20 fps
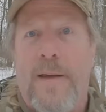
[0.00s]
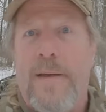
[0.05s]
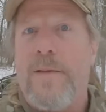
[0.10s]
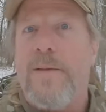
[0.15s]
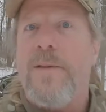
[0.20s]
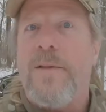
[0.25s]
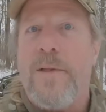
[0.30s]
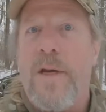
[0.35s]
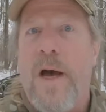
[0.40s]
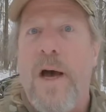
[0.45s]

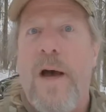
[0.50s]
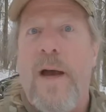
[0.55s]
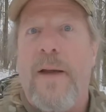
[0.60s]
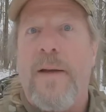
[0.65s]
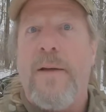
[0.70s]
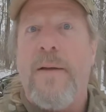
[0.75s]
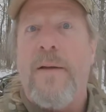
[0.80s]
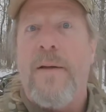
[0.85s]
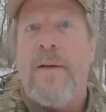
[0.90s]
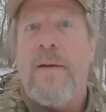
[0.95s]

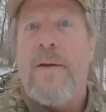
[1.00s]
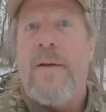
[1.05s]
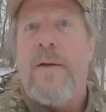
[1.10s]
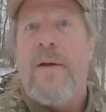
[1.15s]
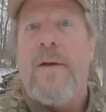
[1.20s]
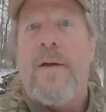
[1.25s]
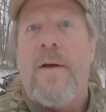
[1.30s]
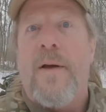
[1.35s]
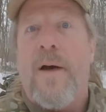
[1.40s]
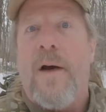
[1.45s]
inside
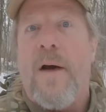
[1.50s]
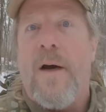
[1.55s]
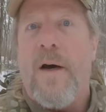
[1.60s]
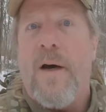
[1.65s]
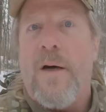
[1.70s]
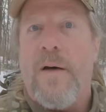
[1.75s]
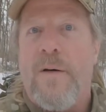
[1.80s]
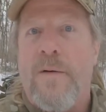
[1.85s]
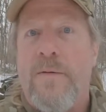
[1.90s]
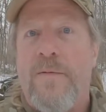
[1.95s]

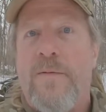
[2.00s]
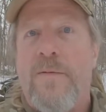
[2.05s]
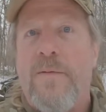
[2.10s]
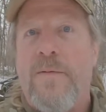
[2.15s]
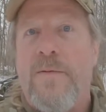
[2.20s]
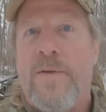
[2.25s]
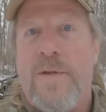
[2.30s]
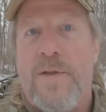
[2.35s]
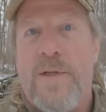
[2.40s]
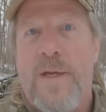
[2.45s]
of
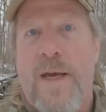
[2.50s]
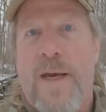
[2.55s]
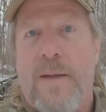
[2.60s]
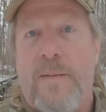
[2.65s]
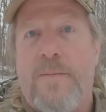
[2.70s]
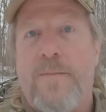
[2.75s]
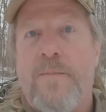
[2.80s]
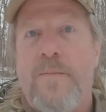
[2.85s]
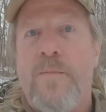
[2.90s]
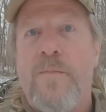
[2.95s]
the
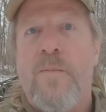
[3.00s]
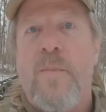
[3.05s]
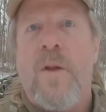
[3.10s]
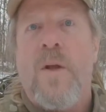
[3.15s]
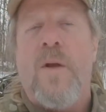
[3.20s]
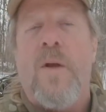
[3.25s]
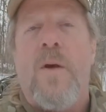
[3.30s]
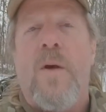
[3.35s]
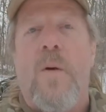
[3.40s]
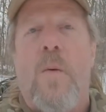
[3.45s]
tent.
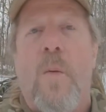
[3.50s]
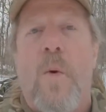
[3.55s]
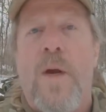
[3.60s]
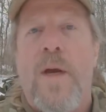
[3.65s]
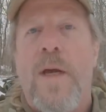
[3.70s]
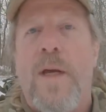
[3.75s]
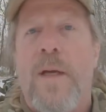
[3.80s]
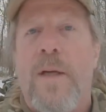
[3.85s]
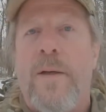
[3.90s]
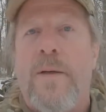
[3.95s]

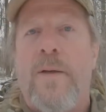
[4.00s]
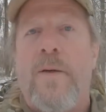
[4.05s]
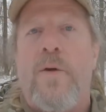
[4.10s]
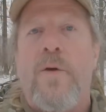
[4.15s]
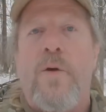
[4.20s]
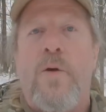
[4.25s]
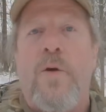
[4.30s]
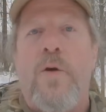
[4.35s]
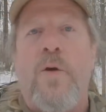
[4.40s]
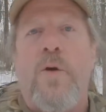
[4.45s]
When
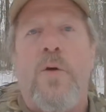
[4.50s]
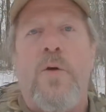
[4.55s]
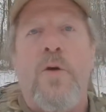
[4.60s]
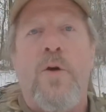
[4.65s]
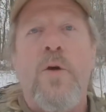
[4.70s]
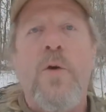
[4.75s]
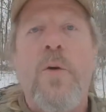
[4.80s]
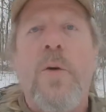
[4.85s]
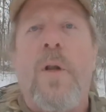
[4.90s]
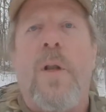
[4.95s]
you
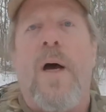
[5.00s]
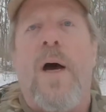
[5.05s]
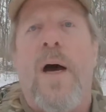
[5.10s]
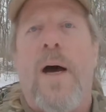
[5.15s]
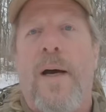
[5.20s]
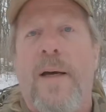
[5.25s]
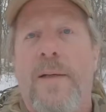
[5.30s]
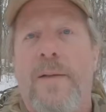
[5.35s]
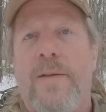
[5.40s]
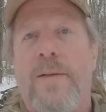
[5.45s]

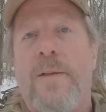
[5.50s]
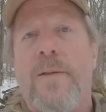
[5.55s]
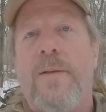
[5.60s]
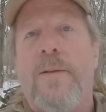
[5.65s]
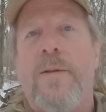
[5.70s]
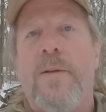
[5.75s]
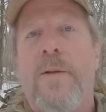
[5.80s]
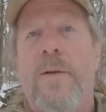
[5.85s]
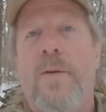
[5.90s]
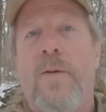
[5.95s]
utilize
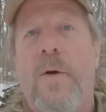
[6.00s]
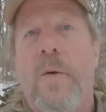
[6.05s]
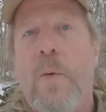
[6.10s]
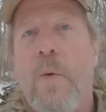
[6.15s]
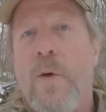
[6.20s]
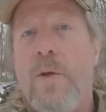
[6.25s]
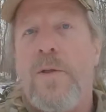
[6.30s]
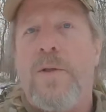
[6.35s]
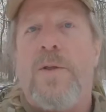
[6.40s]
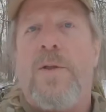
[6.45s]
the
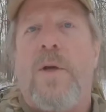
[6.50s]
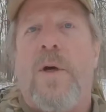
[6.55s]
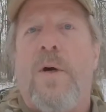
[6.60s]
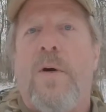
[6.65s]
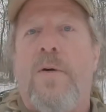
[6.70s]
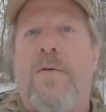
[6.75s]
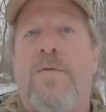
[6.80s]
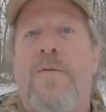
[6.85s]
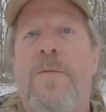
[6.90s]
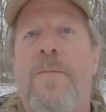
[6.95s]
wood
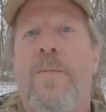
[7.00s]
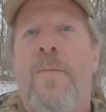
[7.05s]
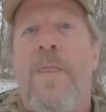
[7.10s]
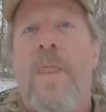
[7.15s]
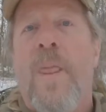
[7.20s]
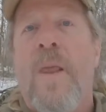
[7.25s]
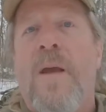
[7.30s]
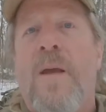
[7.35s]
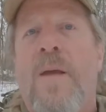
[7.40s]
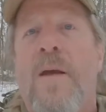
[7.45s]
stove,
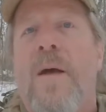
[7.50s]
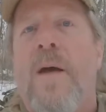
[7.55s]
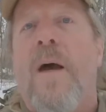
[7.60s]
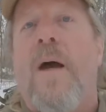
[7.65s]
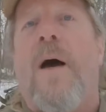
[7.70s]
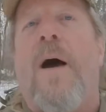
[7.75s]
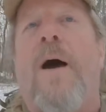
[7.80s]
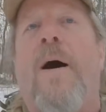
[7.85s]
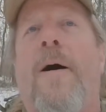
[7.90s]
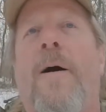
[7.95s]

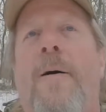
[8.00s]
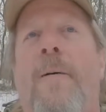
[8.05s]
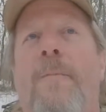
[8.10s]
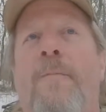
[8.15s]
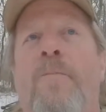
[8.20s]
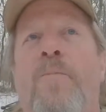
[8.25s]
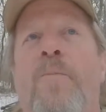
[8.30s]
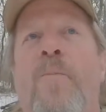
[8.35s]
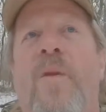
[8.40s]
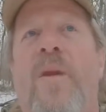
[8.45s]

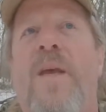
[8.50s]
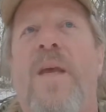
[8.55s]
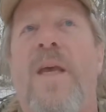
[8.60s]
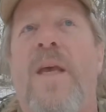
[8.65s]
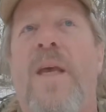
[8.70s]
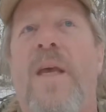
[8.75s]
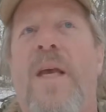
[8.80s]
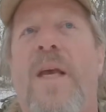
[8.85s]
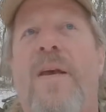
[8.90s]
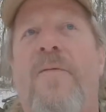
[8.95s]
um,
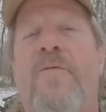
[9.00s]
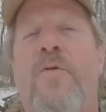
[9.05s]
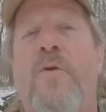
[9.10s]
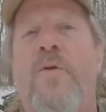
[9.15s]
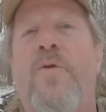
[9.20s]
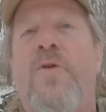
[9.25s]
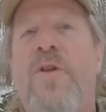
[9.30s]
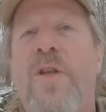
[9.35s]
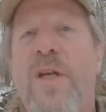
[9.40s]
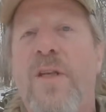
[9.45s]
if
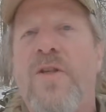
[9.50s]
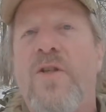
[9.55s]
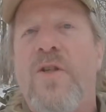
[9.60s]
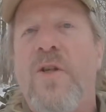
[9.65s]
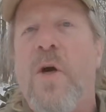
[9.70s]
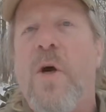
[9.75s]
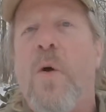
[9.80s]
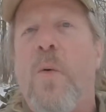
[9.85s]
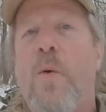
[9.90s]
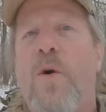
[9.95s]
you did
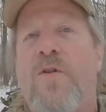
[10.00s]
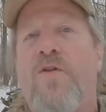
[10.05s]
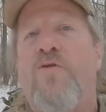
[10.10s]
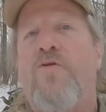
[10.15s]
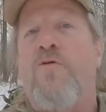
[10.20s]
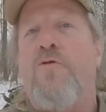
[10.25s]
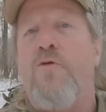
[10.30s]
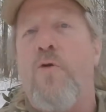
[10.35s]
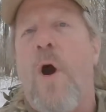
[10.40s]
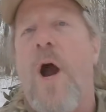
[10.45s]
so
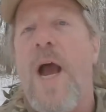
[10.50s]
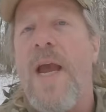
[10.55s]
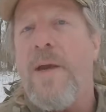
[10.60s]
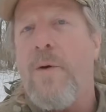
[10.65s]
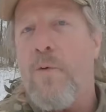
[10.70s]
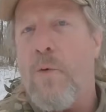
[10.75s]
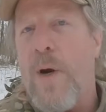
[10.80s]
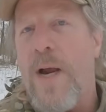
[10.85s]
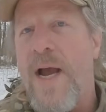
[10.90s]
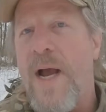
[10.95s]
with dry
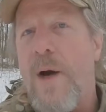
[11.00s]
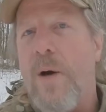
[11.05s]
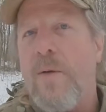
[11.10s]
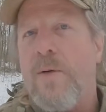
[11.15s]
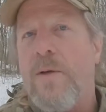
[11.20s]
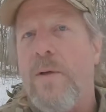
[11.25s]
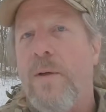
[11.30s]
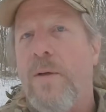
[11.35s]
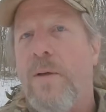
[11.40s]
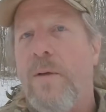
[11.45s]

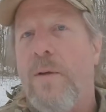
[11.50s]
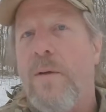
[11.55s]
ground,